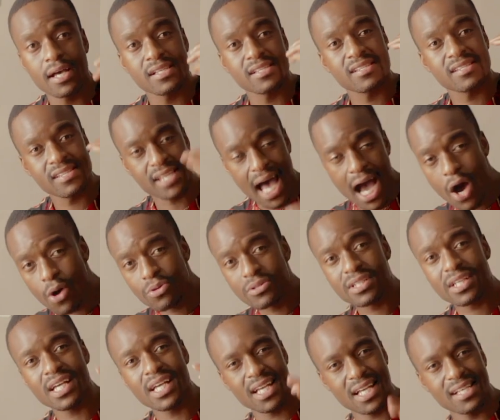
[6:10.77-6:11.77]

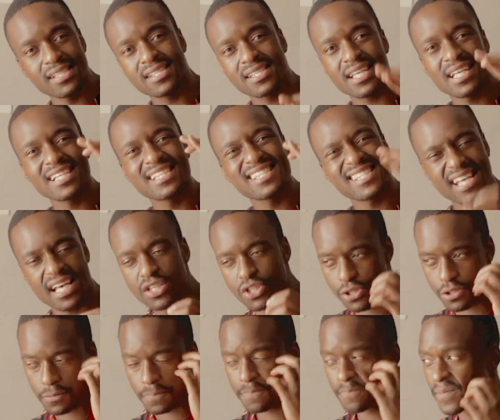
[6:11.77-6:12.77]
Sound is
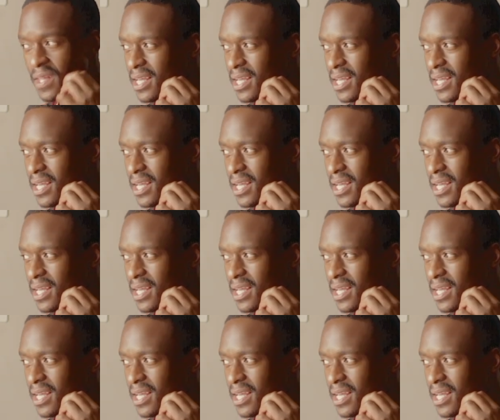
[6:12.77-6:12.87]
essential.